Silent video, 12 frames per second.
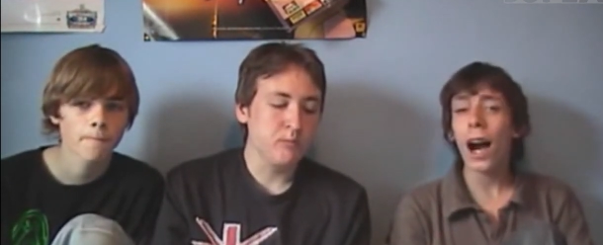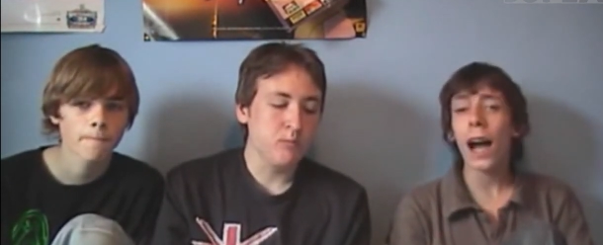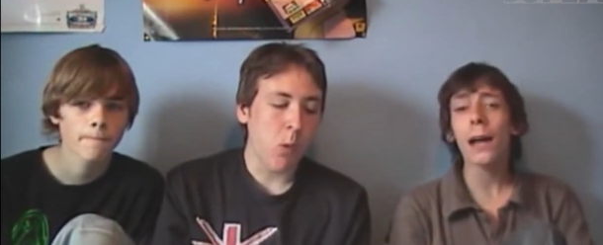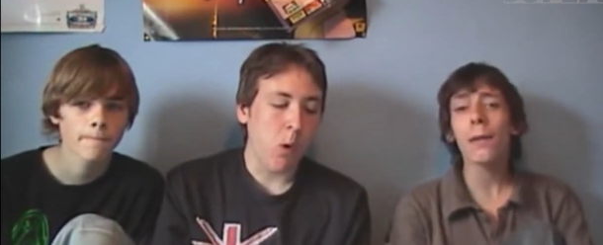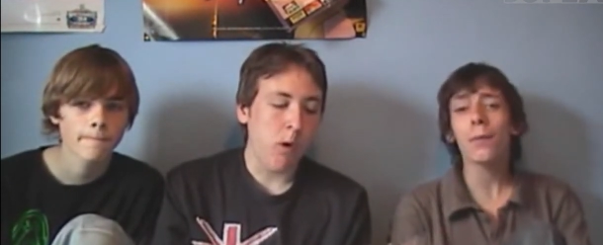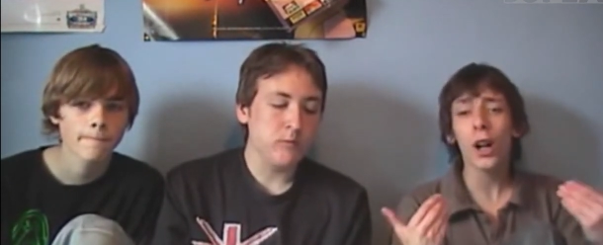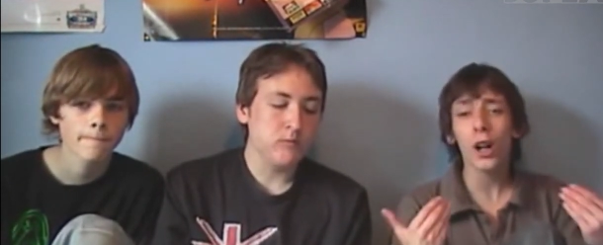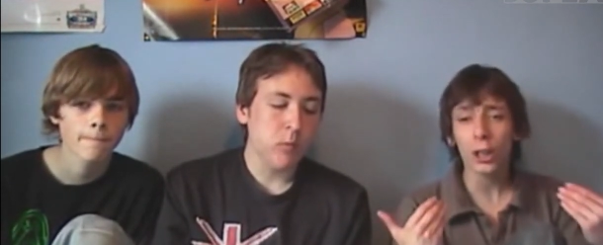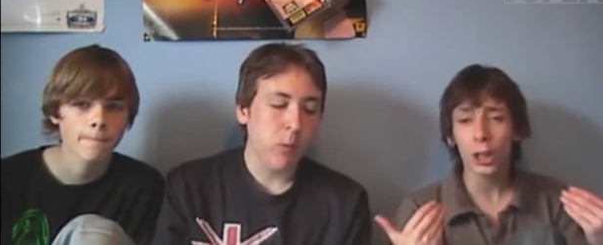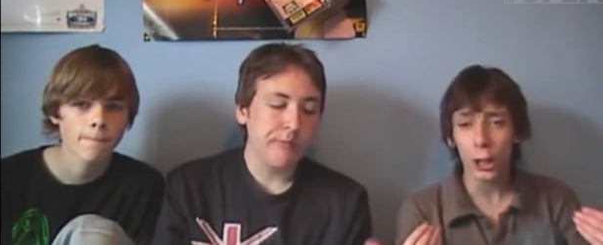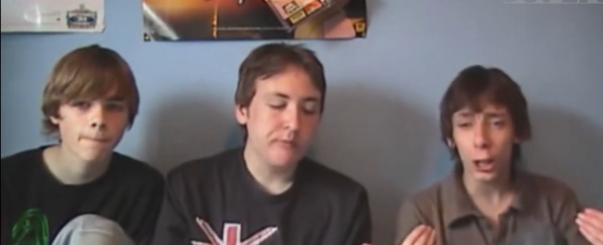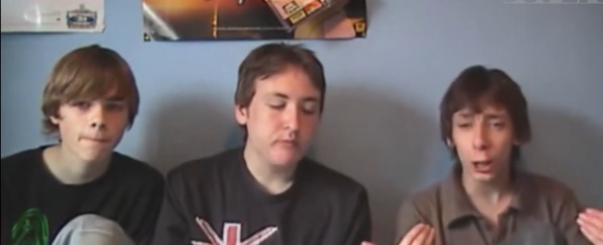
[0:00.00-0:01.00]
Speaker 1: I'm
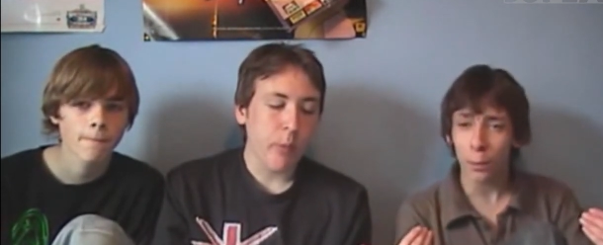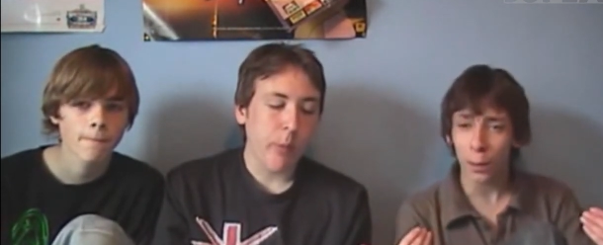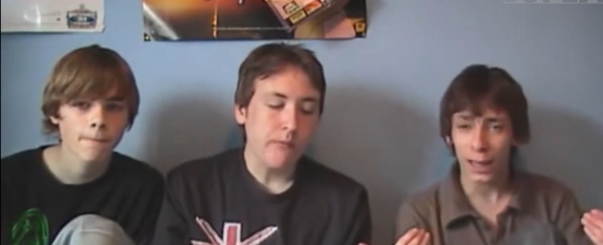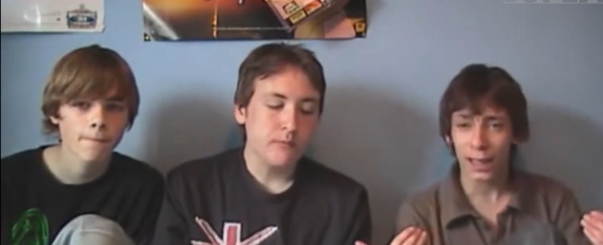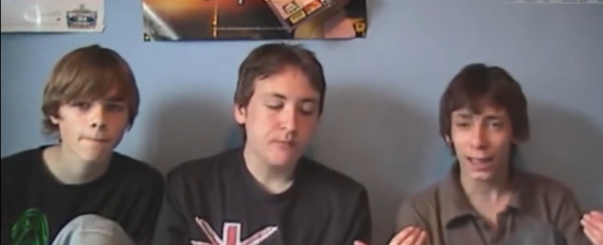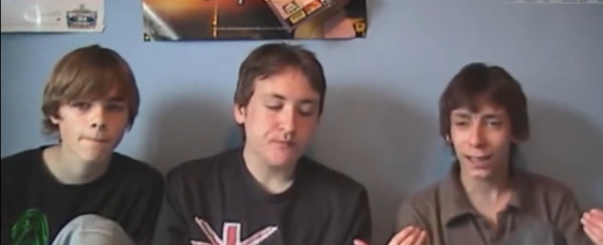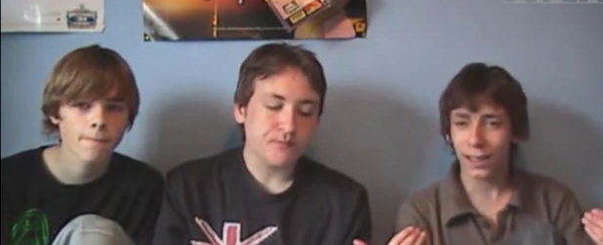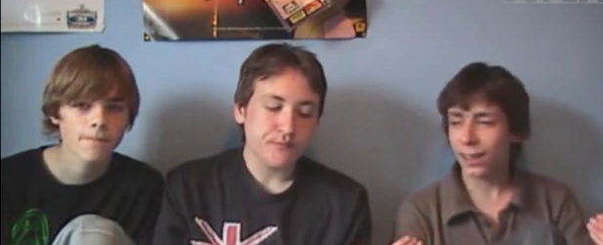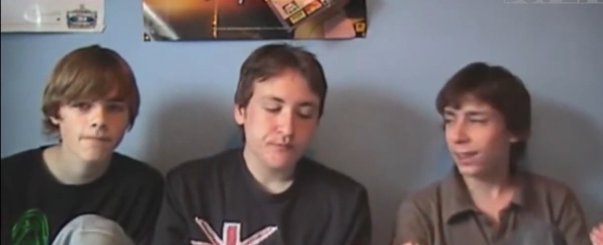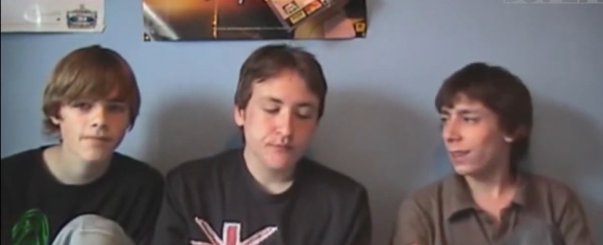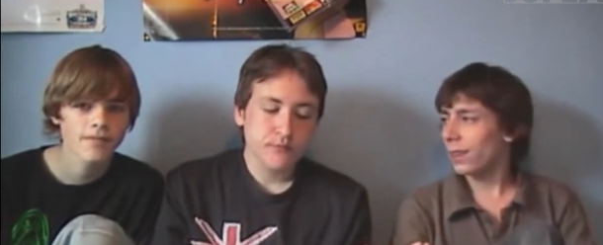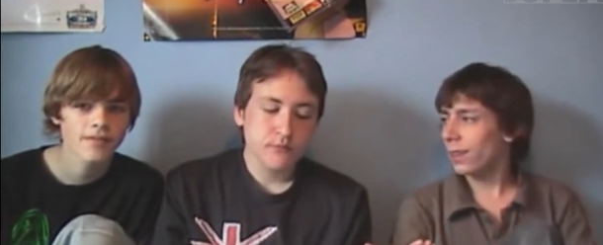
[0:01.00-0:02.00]
not stupid.
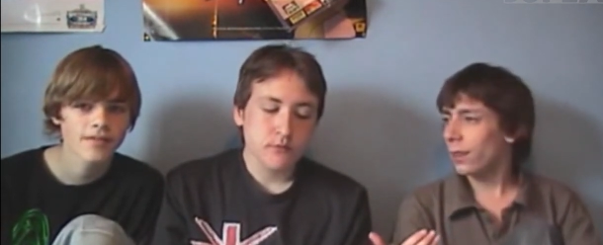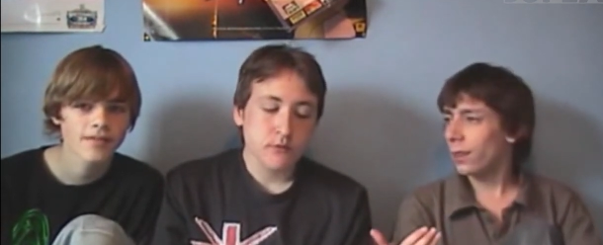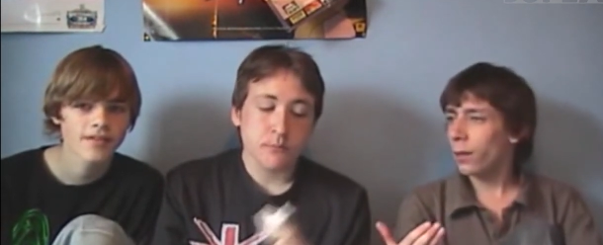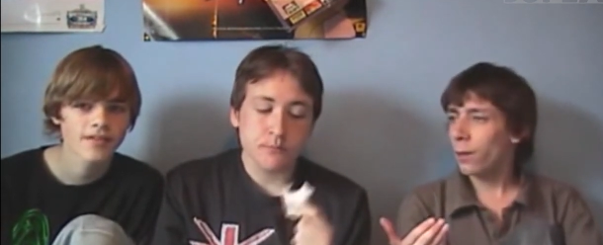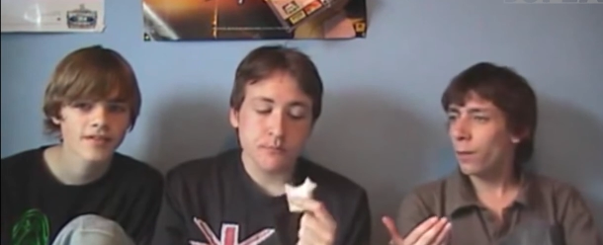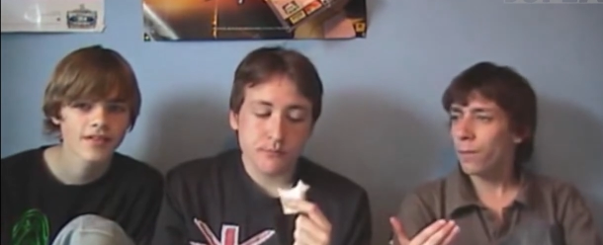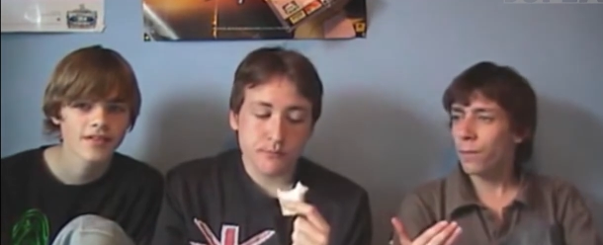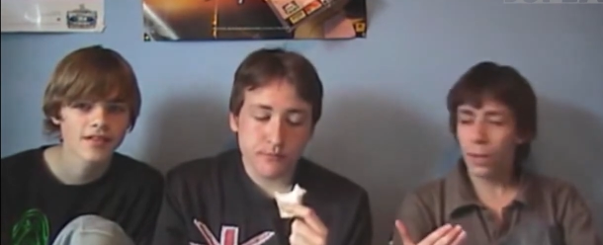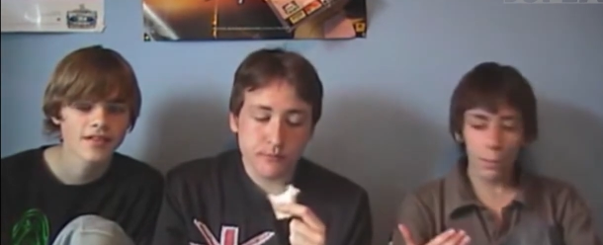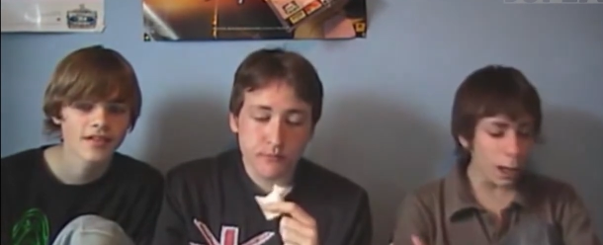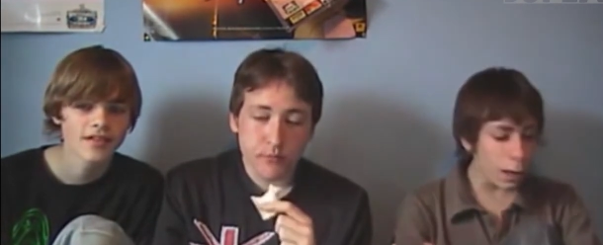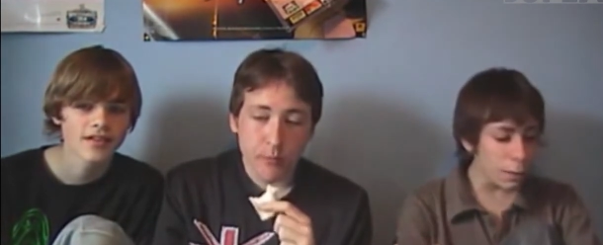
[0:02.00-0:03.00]

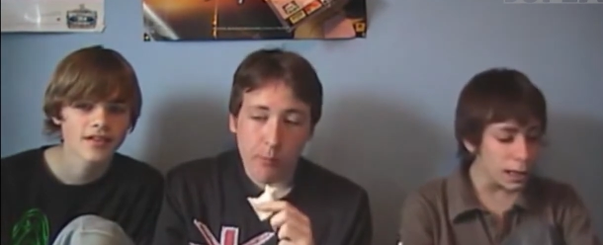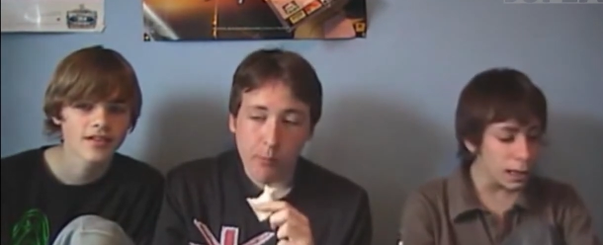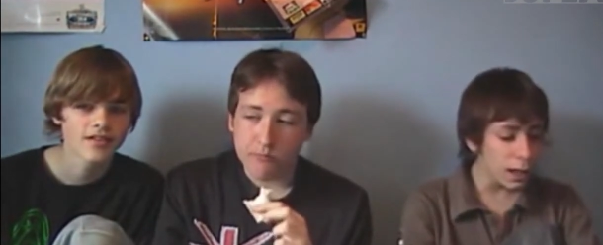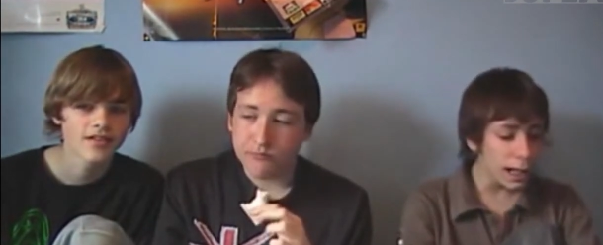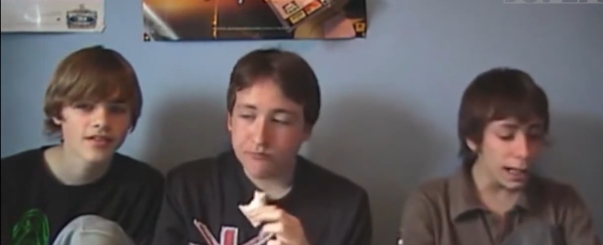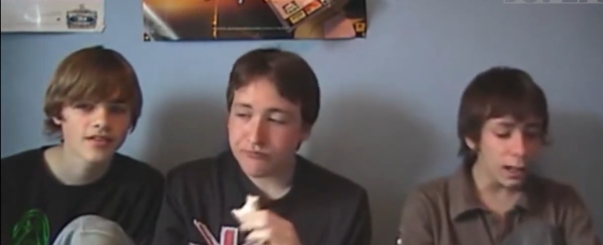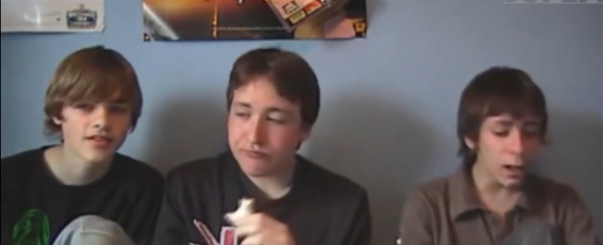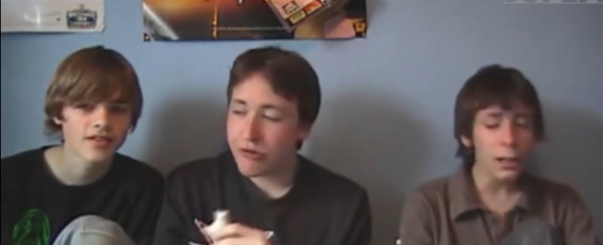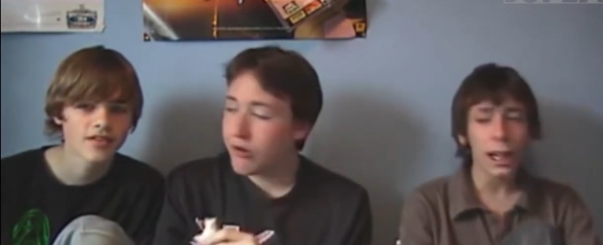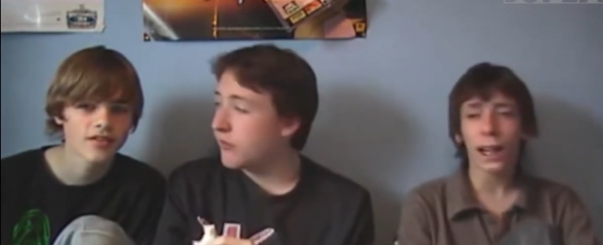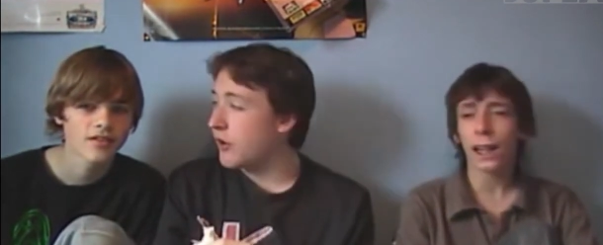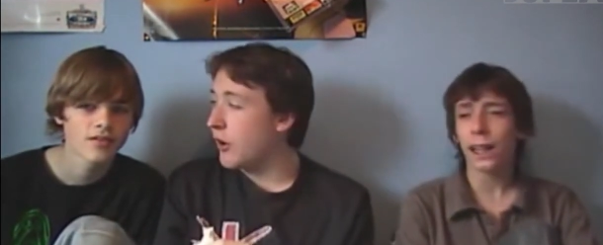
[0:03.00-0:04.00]
But I mean, like,
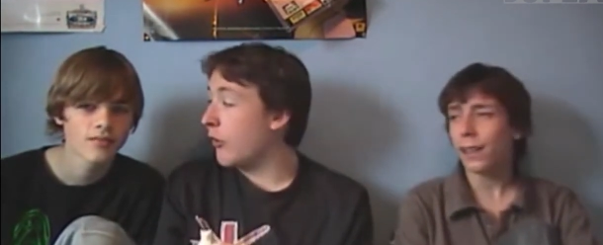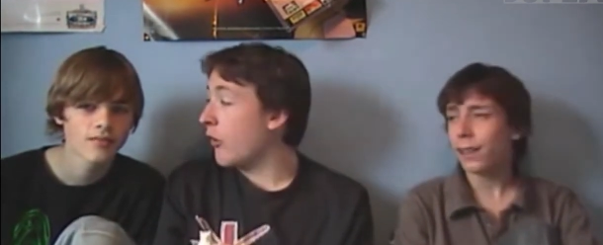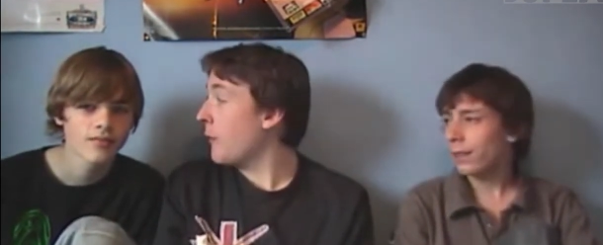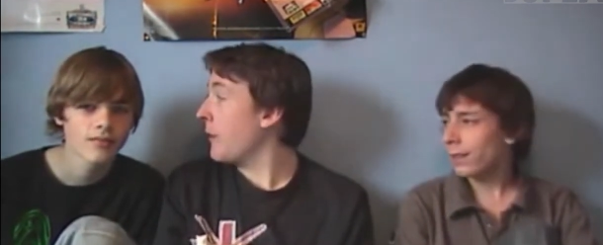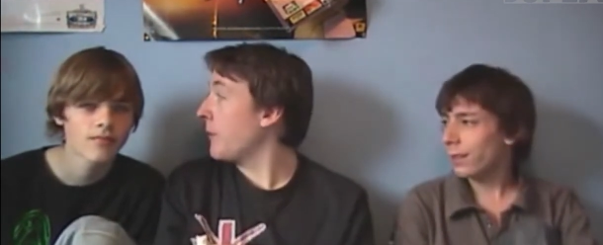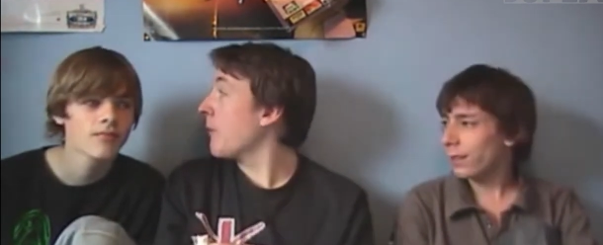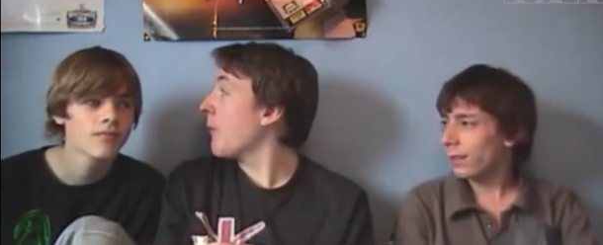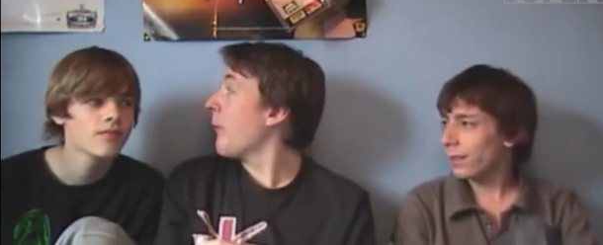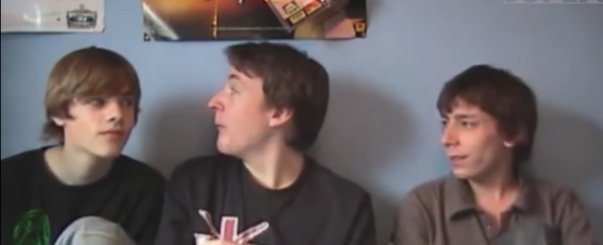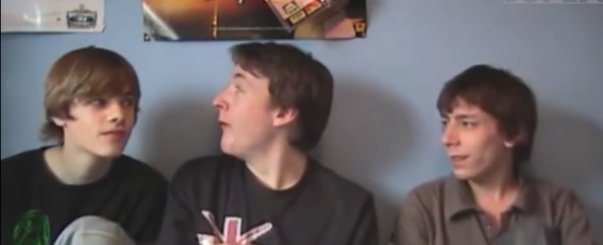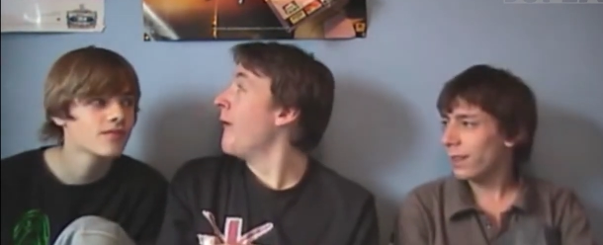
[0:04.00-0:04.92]
okay. No comment.